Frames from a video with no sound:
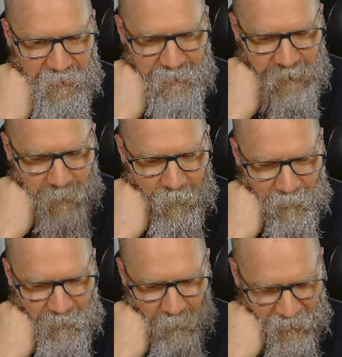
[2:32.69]
the stream up a
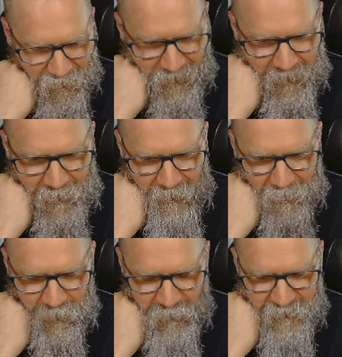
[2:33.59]
little bit and
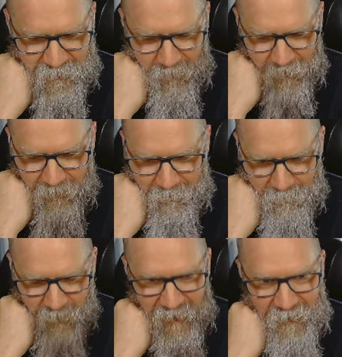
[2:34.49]
do some
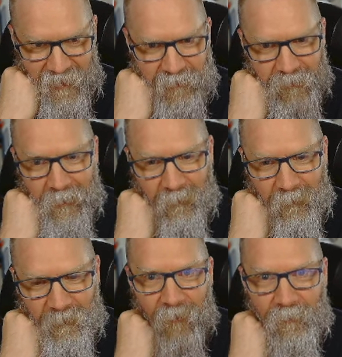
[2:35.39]
midday streams
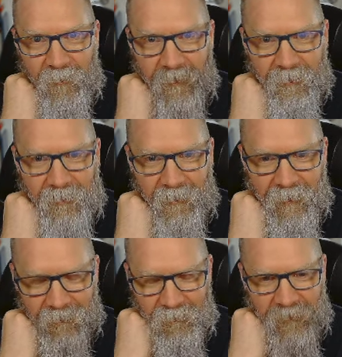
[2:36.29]
rather than
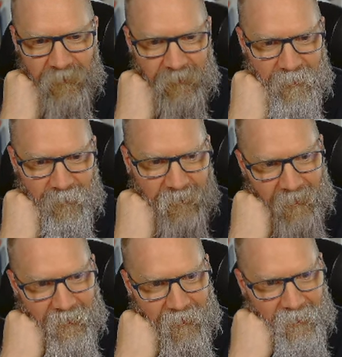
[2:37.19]
evening streams.
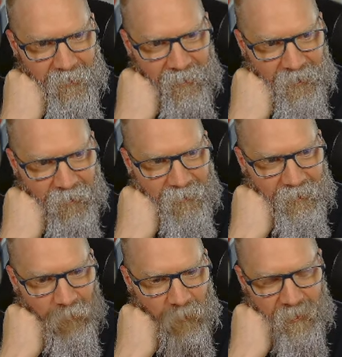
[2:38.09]
And today
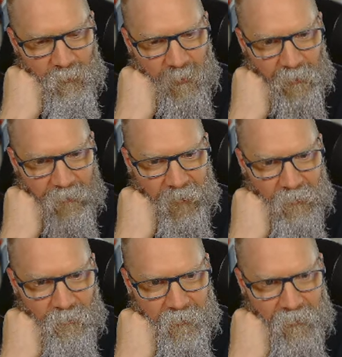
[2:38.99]
we're going to build out
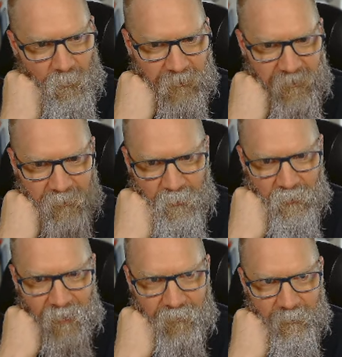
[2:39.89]
a really simple
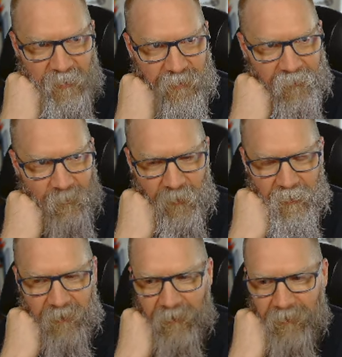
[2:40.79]
CloudFormation
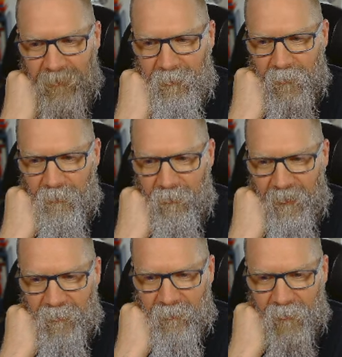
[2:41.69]
template
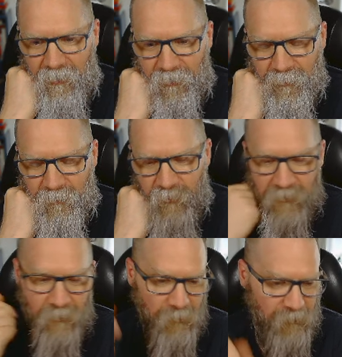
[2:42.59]
that can be
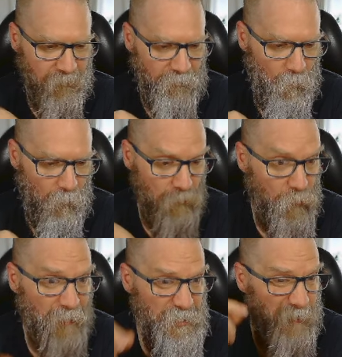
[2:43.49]
used for
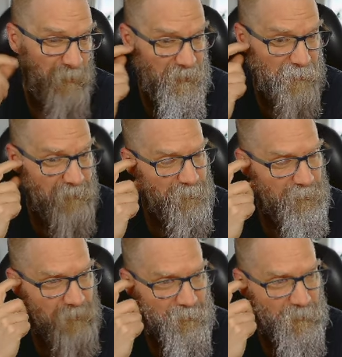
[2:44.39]
launch templates.
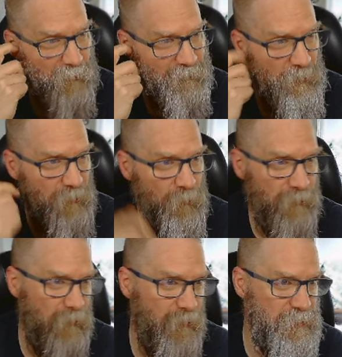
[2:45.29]
So if you're not familiar with
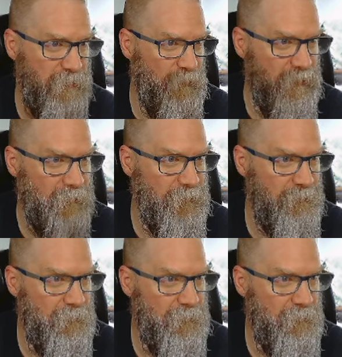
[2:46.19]
launch templates